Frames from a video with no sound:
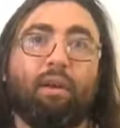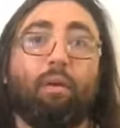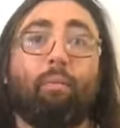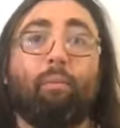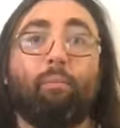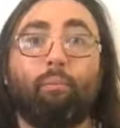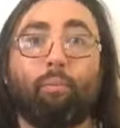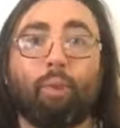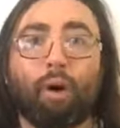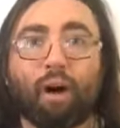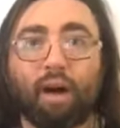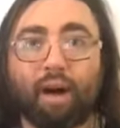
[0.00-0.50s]

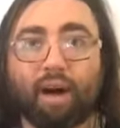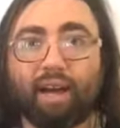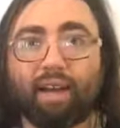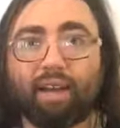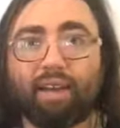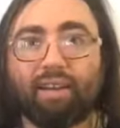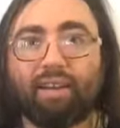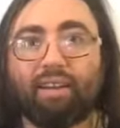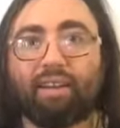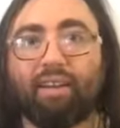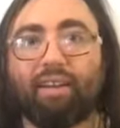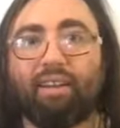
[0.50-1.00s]

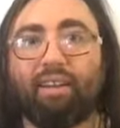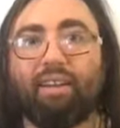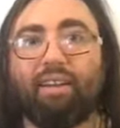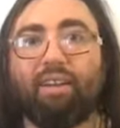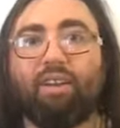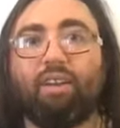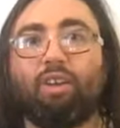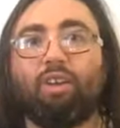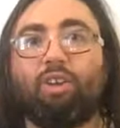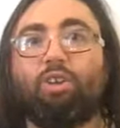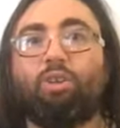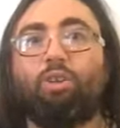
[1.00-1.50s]
But
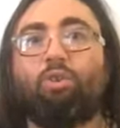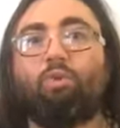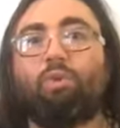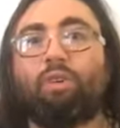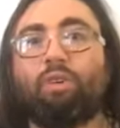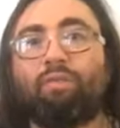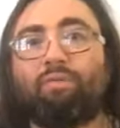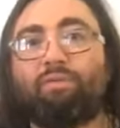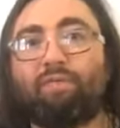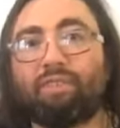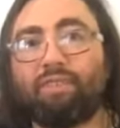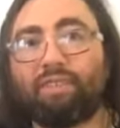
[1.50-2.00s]
you can
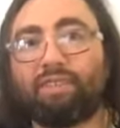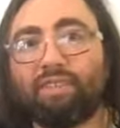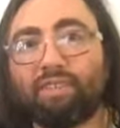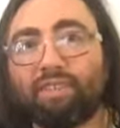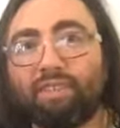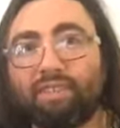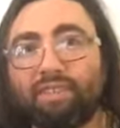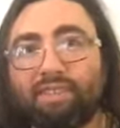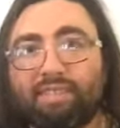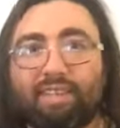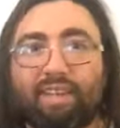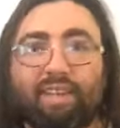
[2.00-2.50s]

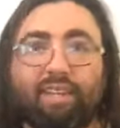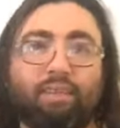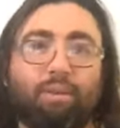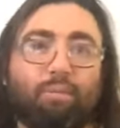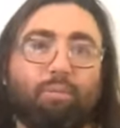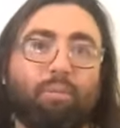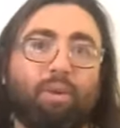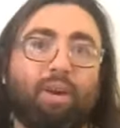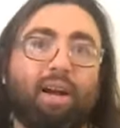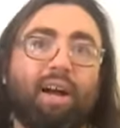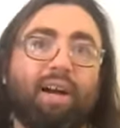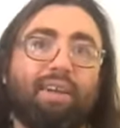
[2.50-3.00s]
facilitate the
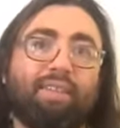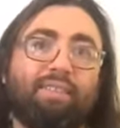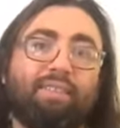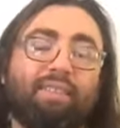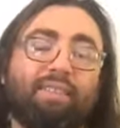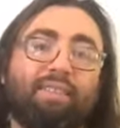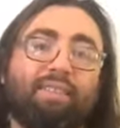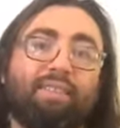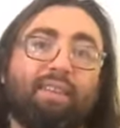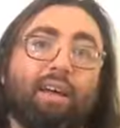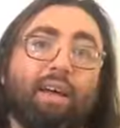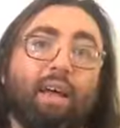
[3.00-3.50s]

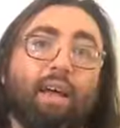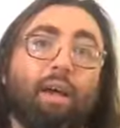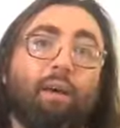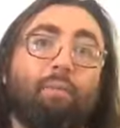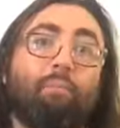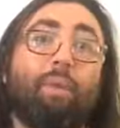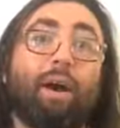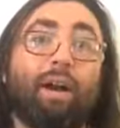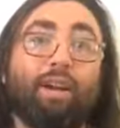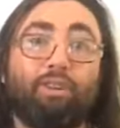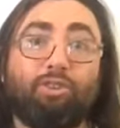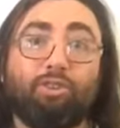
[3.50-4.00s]
process
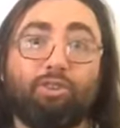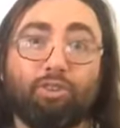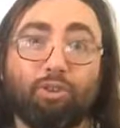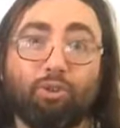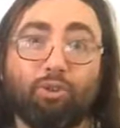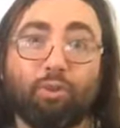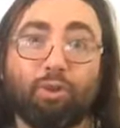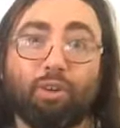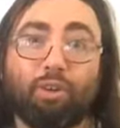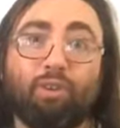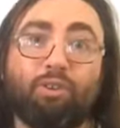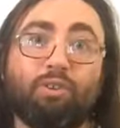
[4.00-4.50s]
by
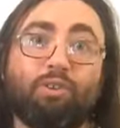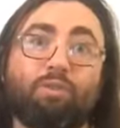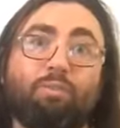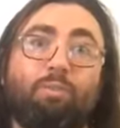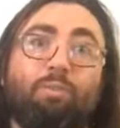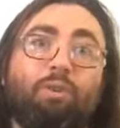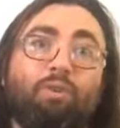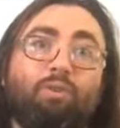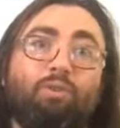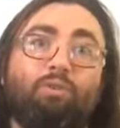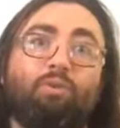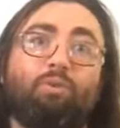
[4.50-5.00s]
doing your
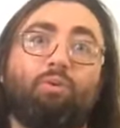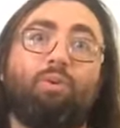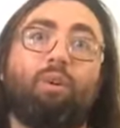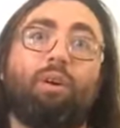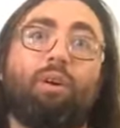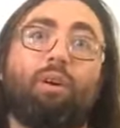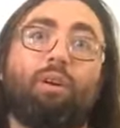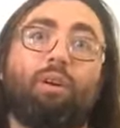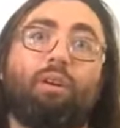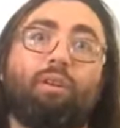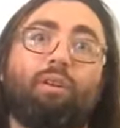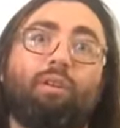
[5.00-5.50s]
spiritual
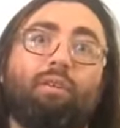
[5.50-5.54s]
work,